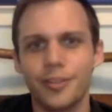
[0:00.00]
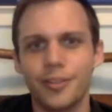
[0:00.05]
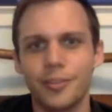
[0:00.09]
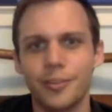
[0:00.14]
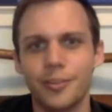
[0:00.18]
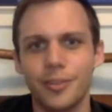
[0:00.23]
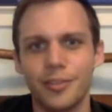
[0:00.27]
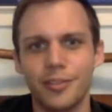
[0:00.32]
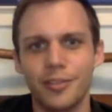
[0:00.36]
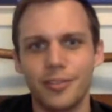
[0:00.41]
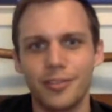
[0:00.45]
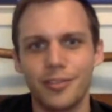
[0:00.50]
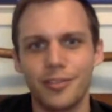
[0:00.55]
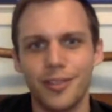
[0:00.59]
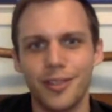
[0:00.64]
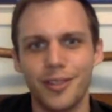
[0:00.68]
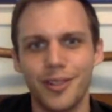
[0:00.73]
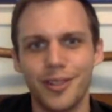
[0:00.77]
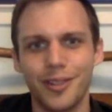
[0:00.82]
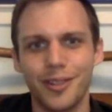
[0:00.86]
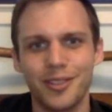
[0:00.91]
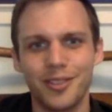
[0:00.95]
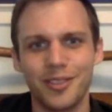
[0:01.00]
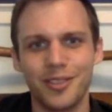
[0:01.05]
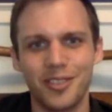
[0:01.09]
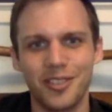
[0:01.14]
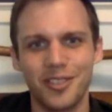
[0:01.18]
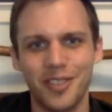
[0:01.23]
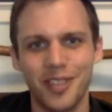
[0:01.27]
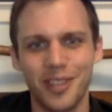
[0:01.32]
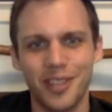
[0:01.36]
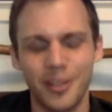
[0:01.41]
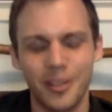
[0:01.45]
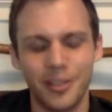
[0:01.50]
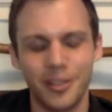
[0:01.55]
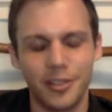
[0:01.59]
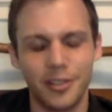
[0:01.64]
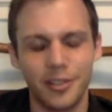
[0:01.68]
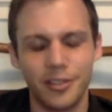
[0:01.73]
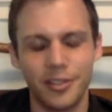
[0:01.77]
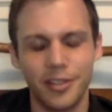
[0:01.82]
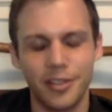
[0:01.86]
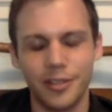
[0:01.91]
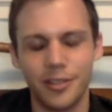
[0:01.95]
some of these uh, listeners
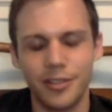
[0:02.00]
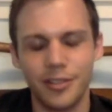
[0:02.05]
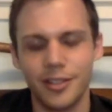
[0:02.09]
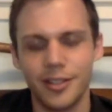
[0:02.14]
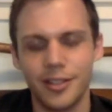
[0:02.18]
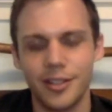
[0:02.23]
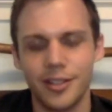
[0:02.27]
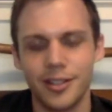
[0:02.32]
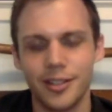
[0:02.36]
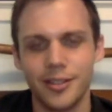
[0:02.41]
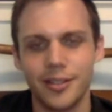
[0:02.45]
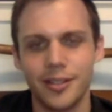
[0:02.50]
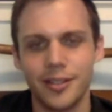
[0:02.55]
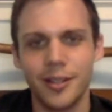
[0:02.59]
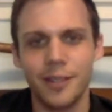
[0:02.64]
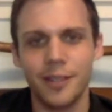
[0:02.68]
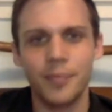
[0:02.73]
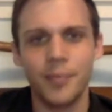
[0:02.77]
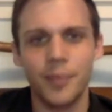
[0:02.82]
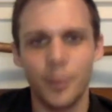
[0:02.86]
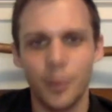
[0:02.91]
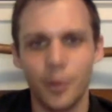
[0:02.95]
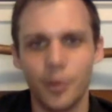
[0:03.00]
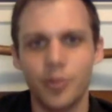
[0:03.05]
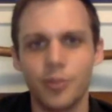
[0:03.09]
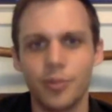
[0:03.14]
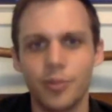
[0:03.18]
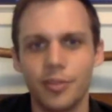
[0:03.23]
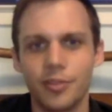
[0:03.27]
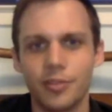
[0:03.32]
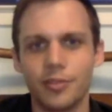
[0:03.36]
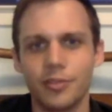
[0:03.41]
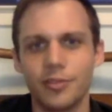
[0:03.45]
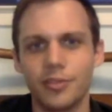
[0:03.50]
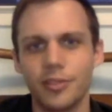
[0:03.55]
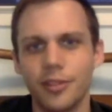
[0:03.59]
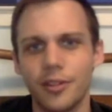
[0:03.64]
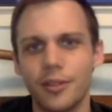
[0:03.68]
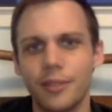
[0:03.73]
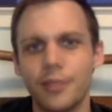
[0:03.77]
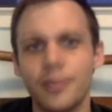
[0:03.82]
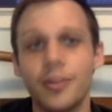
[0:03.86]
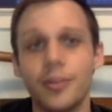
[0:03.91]
listeners out today and what their pursuits are.